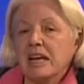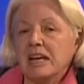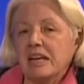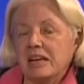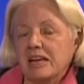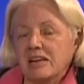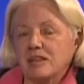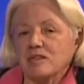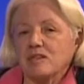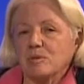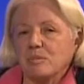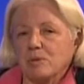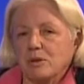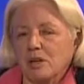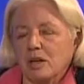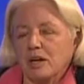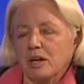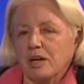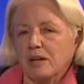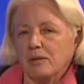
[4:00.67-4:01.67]
he is
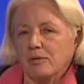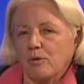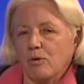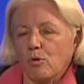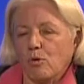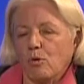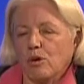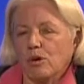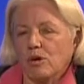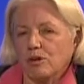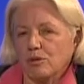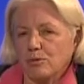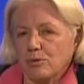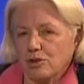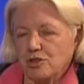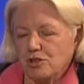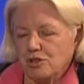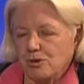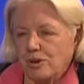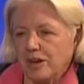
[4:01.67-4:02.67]
applying for a
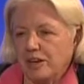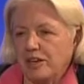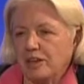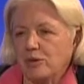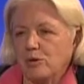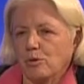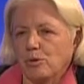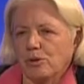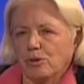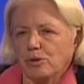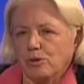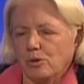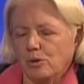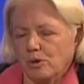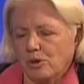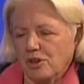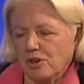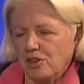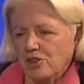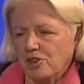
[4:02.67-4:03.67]
restraining order
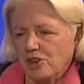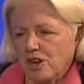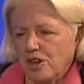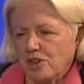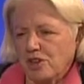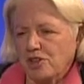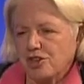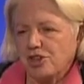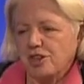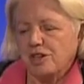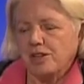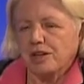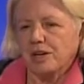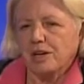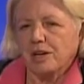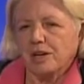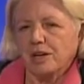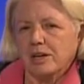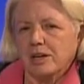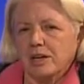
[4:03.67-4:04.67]
or
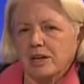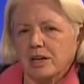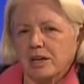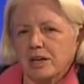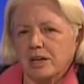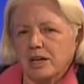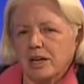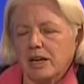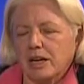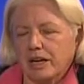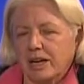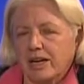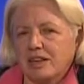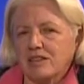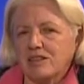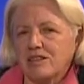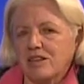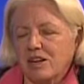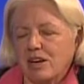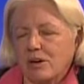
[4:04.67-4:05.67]
injunction uh,
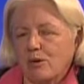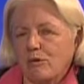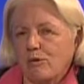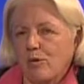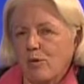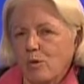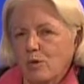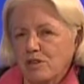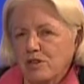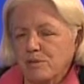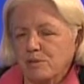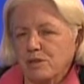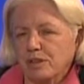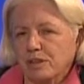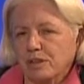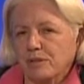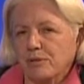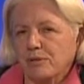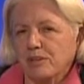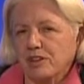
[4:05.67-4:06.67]
against the
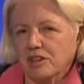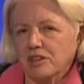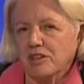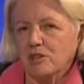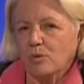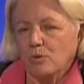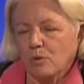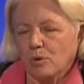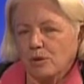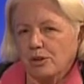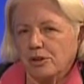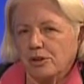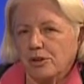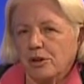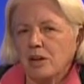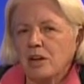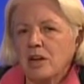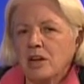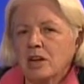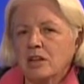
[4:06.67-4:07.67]
enforcement of this
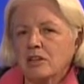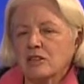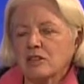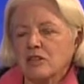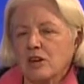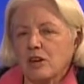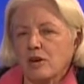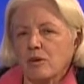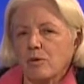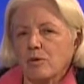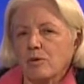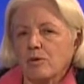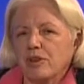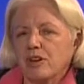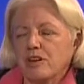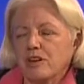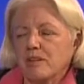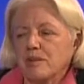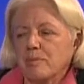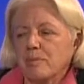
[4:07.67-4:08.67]
order. So
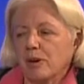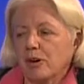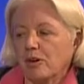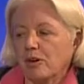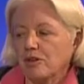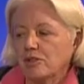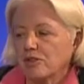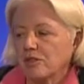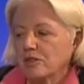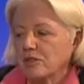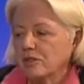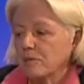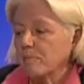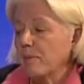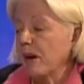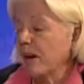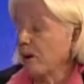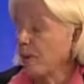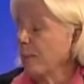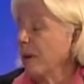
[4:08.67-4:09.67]
these marriages
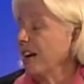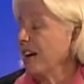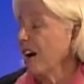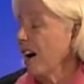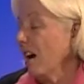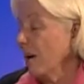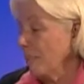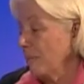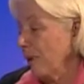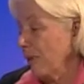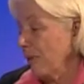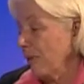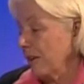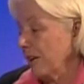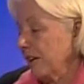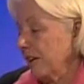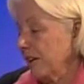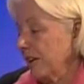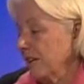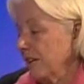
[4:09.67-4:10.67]
may or may not be
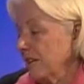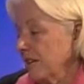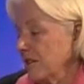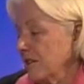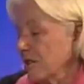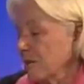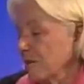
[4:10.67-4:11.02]
recognized